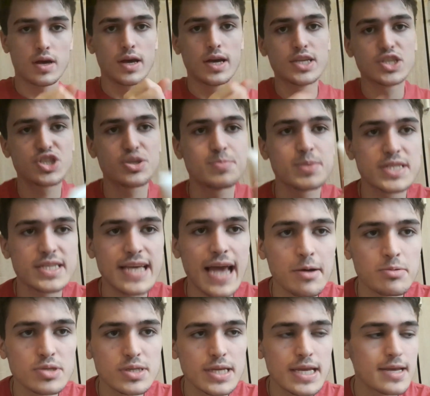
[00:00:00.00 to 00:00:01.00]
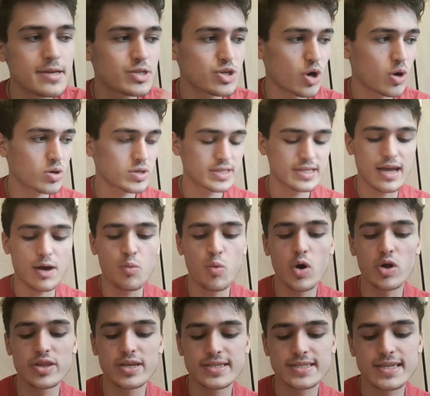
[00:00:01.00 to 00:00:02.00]
some scalp detox. Now,
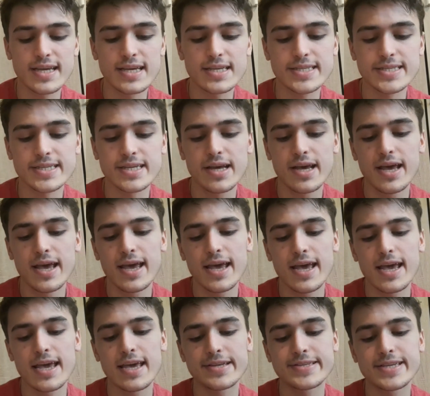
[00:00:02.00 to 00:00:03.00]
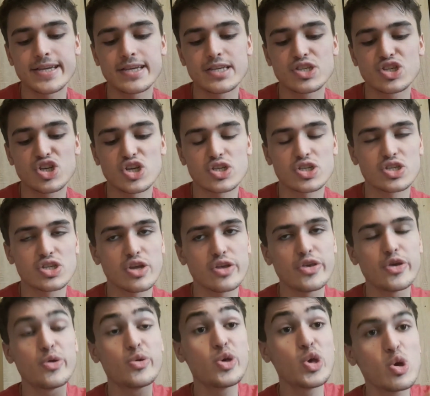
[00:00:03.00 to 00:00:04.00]
what this is it just
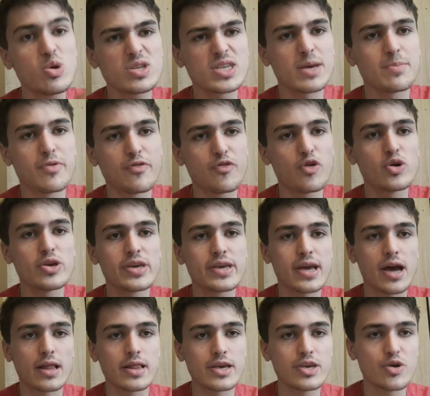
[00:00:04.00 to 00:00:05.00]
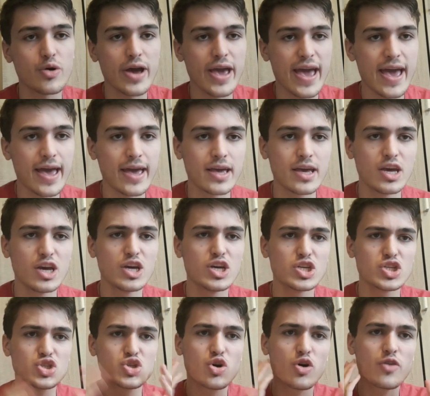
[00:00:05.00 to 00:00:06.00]
you use it before you colour your hair,
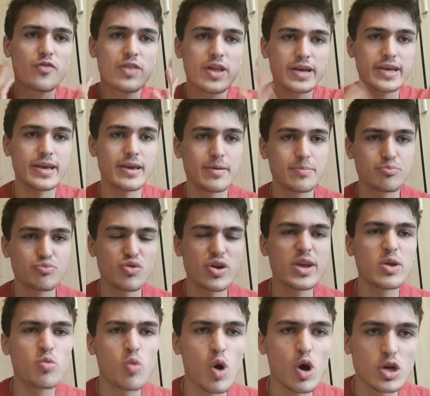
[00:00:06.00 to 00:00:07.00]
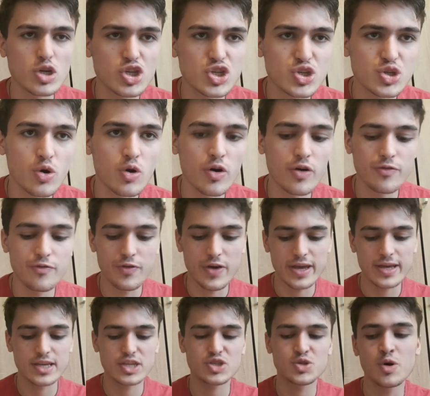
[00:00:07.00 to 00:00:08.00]
sort of like a pre-wash sort of thing.
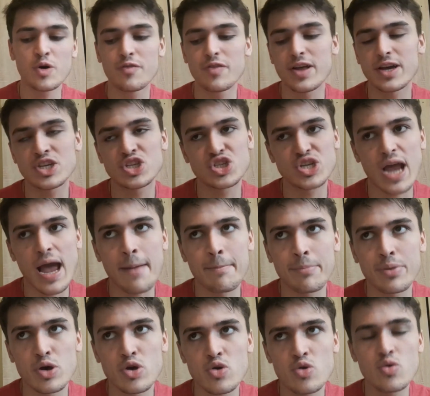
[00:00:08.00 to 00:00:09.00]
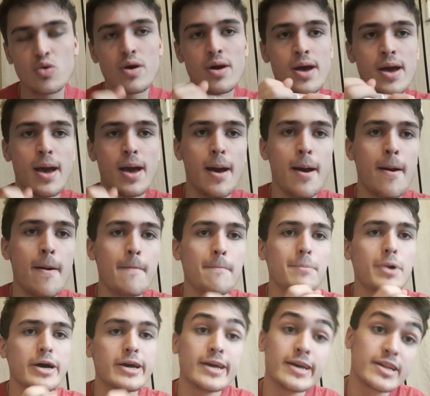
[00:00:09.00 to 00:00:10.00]
It's sort of like shampoo,
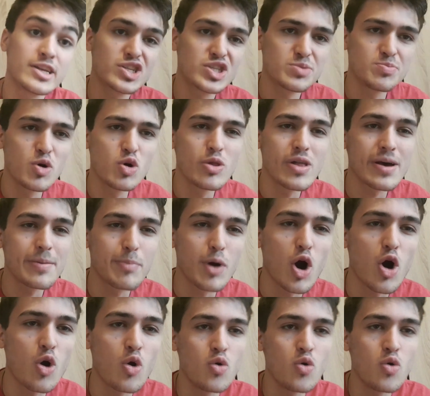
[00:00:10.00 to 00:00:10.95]
but in a smaller bowl.